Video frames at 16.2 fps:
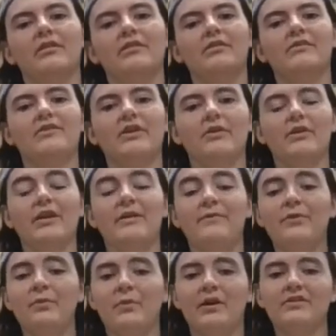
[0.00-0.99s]
So if
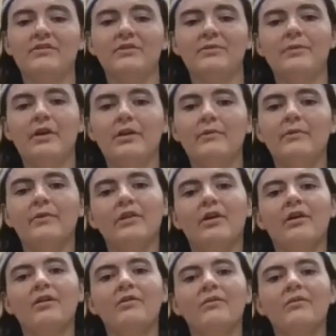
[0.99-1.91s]
you want to follow along